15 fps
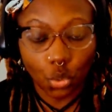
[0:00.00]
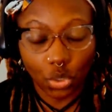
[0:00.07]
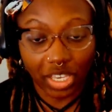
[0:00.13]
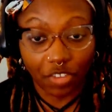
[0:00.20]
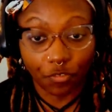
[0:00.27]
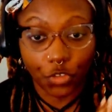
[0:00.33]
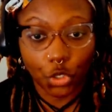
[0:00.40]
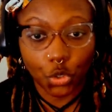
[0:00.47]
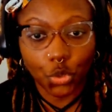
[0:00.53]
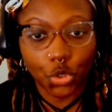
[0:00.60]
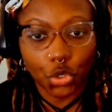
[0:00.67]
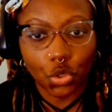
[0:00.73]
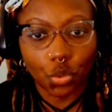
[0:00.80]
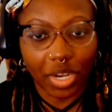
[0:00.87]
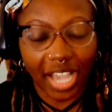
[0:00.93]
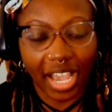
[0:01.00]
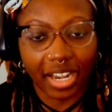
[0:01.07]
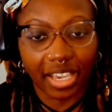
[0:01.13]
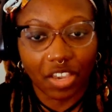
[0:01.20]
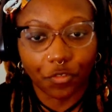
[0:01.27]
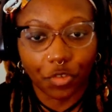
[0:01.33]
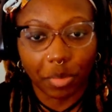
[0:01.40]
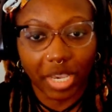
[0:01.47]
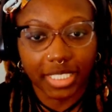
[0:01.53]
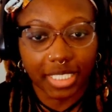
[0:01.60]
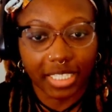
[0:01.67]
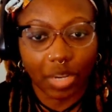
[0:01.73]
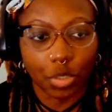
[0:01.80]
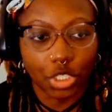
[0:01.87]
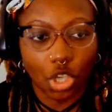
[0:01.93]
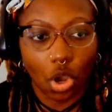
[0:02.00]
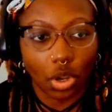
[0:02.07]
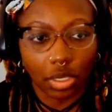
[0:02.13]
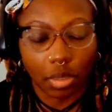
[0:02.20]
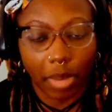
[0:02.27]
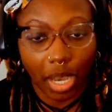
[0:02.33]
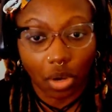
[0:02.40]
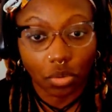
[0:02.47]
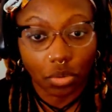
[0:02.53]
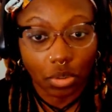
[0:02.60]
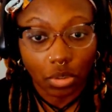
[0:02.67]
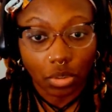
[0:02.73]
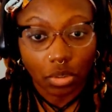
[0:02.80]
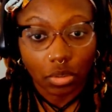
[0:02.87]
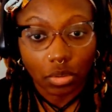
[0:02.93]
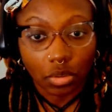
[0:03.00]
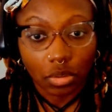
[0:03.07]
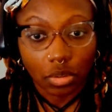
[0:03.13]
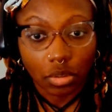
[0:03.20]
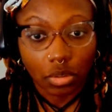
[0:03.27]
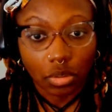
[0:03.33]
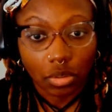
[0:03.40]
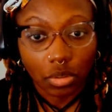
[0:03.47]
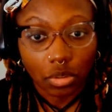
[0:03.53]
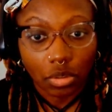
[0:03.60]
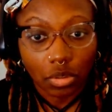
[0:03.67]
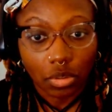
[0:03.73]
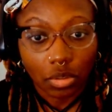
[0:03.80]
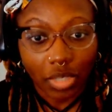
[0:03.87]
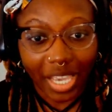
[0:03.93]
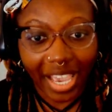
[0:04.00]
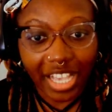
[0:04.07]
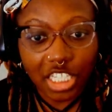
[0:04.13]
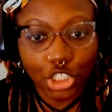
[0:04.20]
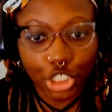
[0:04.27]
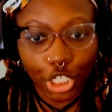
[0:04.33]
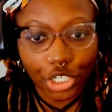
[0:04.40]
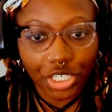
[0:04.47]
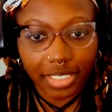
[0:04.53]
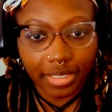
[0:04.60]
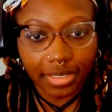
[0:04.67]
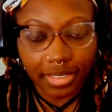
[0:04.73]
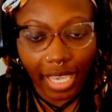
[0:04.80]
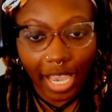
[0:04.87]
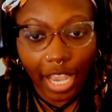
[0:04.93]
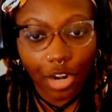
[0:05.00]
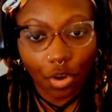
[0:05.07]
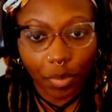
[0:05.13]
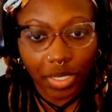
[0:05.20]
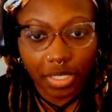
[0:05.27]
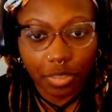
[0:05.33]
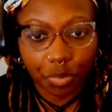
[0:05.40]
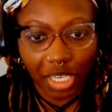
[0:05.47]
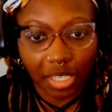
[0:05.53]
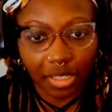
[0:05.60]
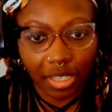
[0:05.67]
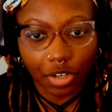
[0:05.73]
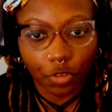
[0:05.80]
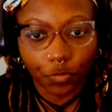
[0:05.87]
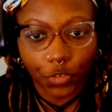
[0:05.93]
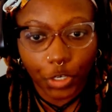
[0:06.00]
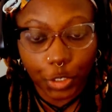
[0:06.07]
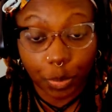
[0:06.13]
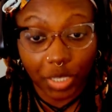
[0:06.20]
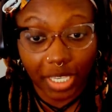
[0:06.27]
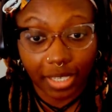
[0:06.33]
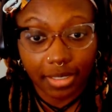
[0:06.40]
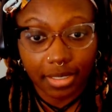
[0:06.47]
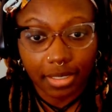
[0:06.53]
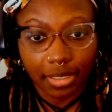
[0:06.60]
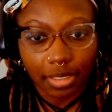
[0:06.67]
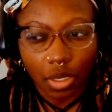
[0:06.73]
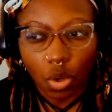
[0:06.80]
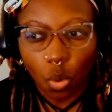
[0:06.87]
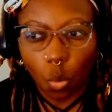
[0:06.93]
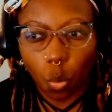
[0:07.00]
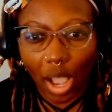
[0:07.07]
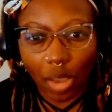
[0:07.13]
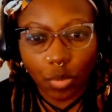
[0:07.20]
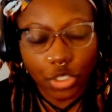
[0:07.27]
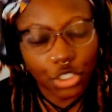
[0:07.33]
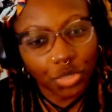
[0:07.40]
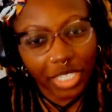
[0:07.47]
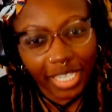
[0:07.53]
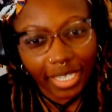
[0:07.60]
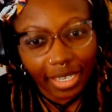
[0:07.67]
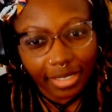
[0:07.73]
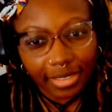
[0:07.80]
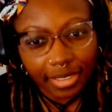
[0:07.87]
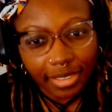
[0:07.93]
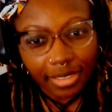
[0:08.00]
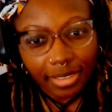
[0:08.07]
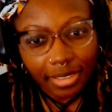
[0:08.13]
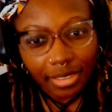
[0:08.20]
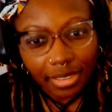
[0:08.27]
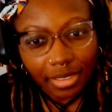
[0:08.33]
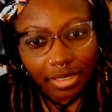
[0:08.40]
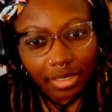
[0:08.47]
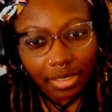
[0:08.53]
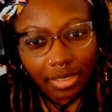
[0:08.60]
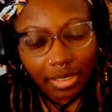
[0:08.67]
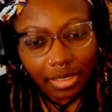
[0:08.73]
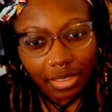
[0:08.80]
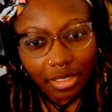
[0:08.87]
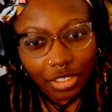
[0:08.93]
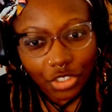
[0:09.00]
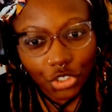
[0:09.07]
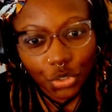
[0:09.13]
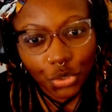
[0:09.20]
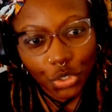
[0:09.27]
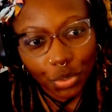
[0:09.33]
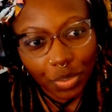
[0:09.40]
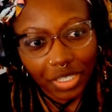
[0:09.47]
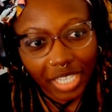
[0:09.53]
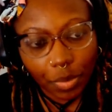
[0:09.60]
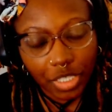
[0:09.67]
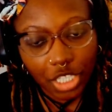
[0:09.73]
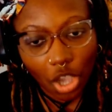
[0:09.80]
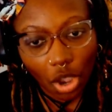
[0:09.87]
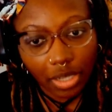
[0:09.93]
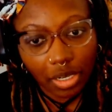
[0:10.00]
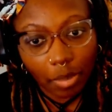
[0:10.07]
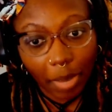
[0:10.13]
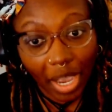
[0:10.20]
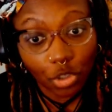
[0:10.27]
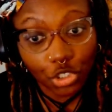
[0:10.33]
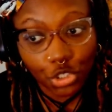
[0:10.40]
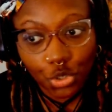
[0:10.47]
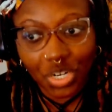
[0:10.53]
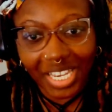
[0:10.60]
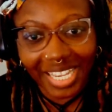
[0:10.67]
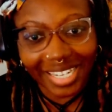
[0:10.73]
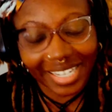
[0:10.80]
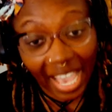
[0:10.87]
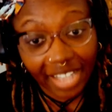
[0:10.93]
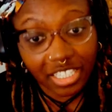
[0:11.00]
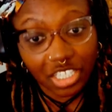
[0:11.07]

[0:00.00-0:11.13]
If you knew what kind of information they were talking about, as a journalist that had no business being the first place, why would you leak it? You knew what they were talking about. You leaked that